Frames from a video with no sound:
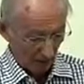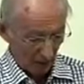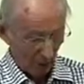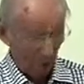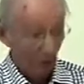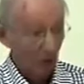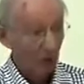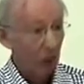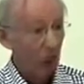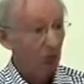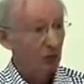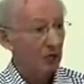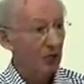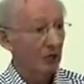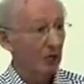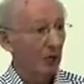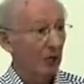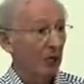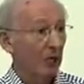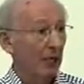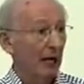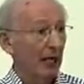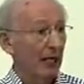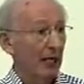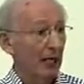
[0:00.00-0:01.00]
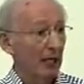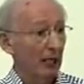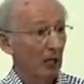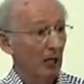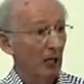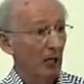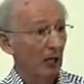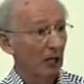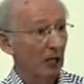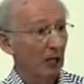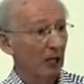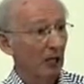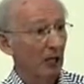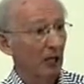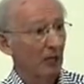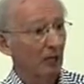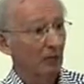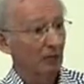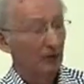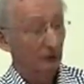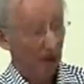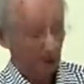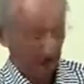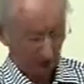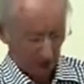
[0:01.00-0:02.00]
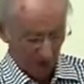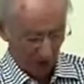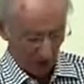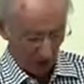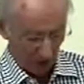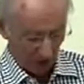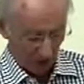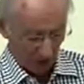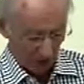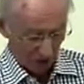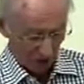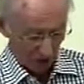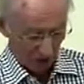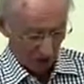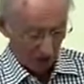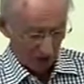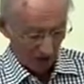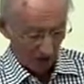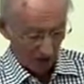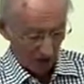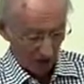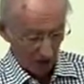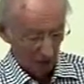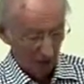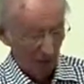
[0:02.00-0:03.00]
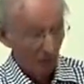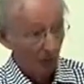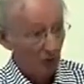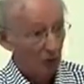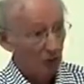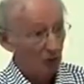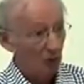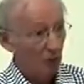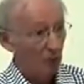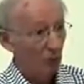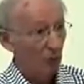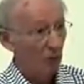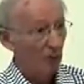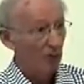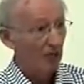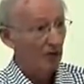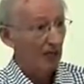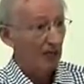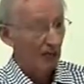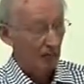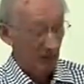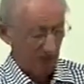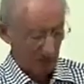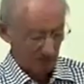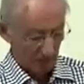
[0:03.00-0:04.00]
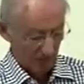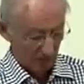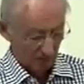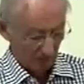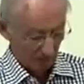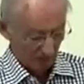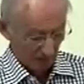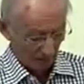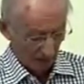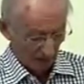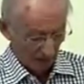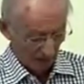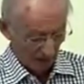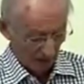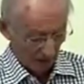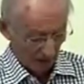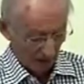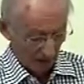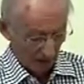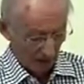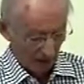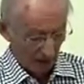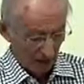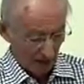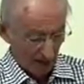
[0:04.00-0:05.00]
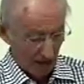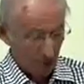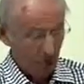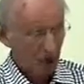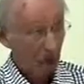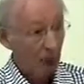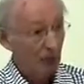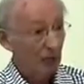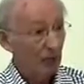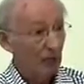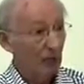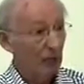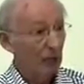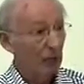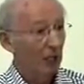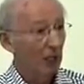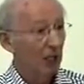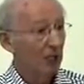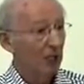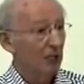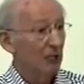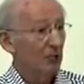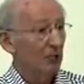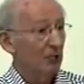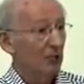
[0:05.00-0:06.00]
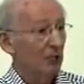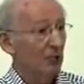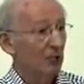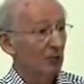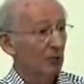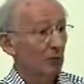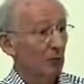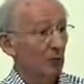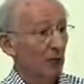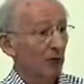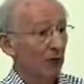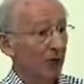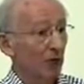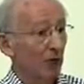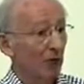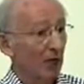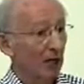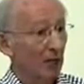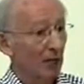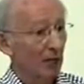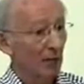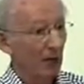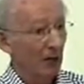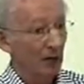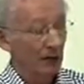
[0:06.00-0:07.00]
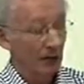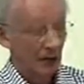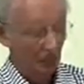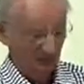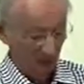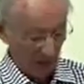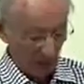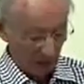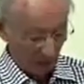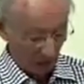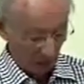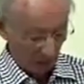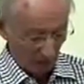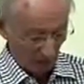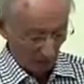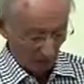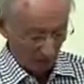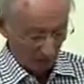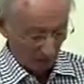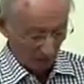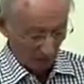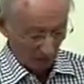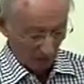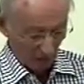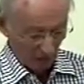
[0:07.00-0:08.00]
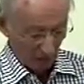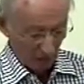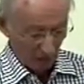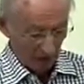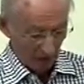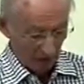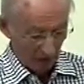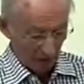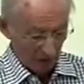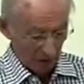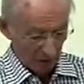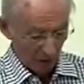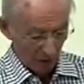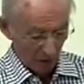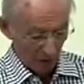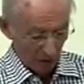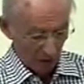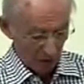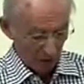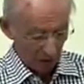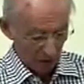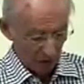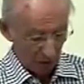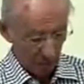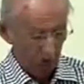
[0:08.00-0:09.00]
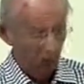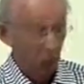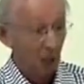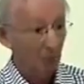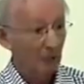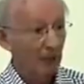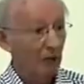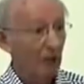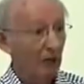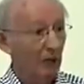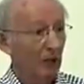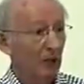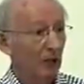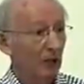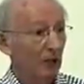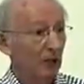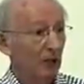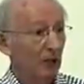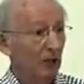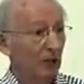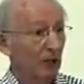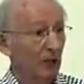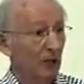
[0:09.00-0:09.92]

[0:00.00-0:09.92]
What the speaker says: We also gain great comfort and assurance from the support of others. In seeking relationships with like-minded people, we've been drawn to forming religious